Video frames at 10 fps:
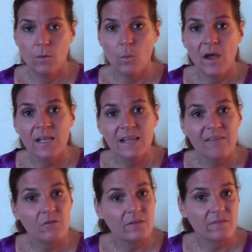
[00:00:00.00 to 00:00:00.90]
One
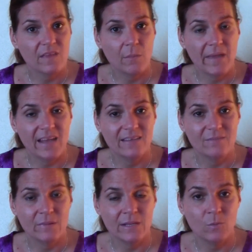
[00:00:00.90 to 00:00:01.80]
level of the
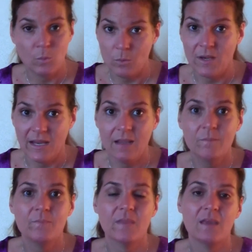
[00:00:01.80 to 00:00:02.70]
abandonment
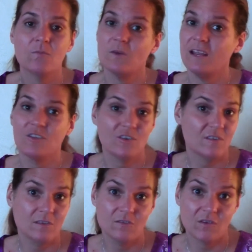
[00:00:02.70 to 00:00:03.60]
wounding is what I
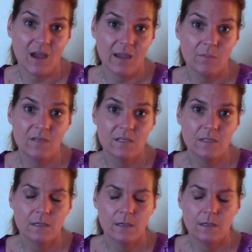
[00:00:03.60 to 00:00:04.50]
just described.
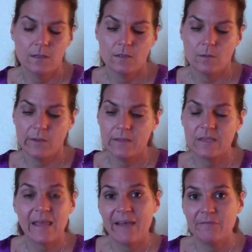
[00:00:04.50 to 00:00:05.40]
So
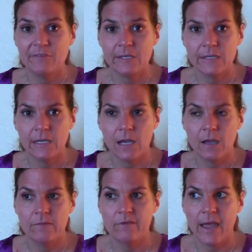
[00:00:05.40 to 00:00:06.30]
it's that feeling
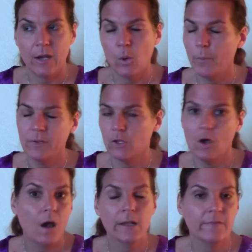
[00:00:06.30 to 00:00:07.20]
of, I don't
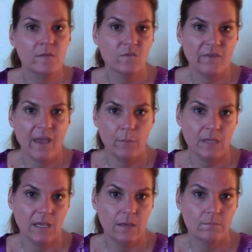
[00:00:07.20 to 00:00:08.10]
belong in this
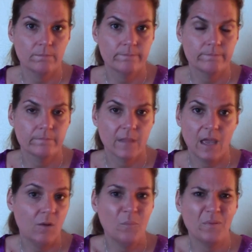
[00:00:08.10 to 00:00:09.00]
family.
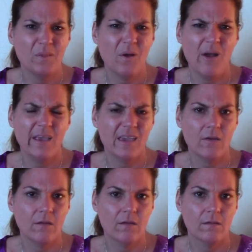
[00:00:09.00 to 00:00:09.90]
I don't belong
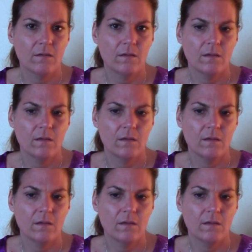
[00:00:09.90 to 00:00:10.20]
here.